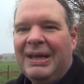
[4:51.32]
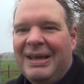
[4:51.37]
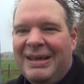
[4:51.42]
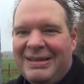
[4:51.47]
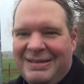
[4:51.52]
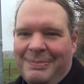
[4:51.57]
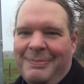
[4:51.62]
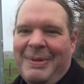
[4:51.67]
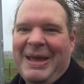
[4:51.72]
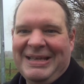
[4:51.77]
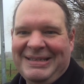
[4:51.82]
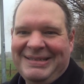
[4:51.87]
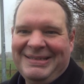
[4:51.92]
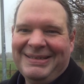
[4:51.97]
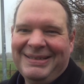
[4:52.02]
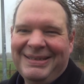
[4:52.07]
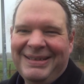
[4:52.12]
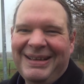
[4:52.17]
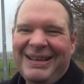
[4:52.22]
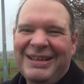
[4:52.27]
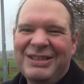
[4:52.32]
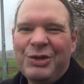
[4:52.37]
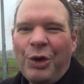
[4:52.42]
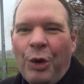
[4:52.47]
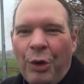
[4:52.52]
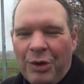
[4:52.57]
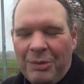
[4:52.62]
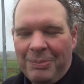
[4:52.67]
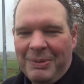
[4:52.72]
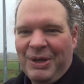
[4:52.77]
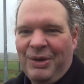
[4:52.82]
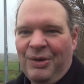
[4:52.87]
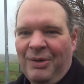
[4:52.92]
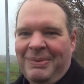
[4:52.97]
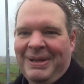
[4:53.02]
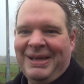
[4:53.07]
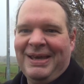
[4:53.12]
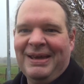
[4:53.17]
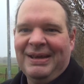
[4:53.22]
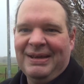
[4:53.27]
is a mess. It's horribly
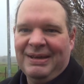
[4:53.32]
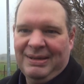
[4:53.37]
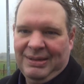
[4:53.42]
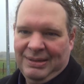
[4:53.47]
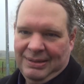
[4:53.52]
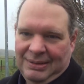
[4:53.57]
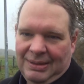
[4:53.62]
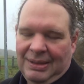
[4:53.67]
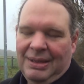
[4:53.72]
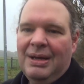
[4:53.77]
complicated.